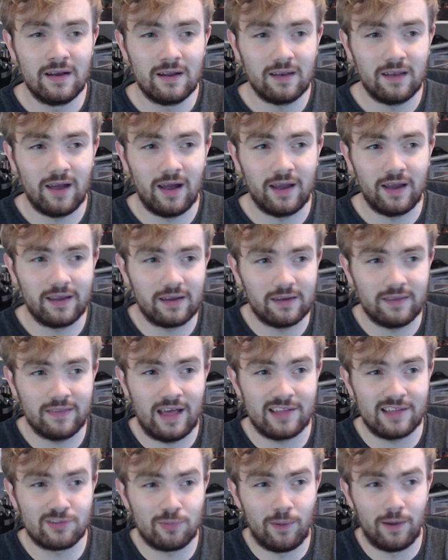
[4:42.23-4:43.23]

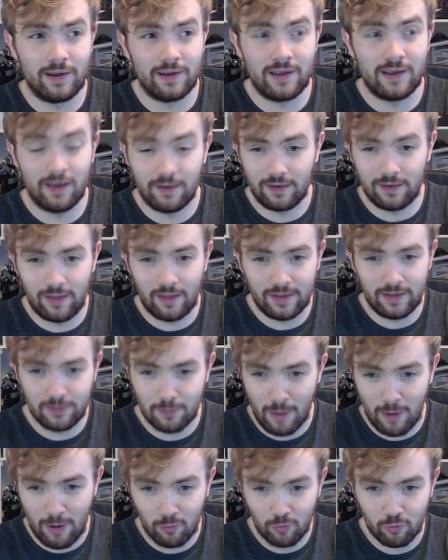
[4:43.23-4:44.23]
That's what I kind of
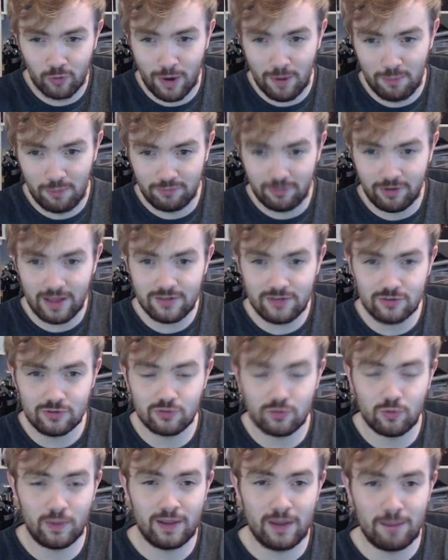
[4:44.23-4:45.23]
liked about Realm of
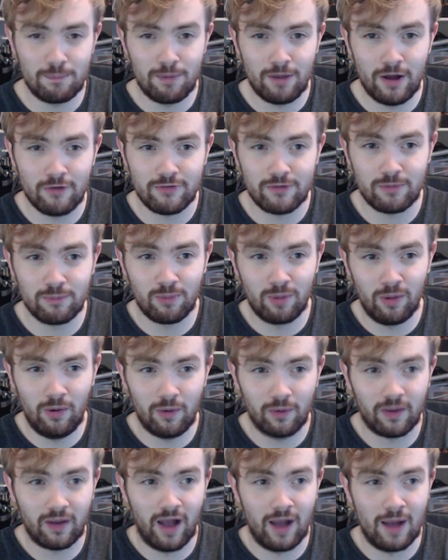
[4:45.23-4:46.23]
Legends when you have perfect block.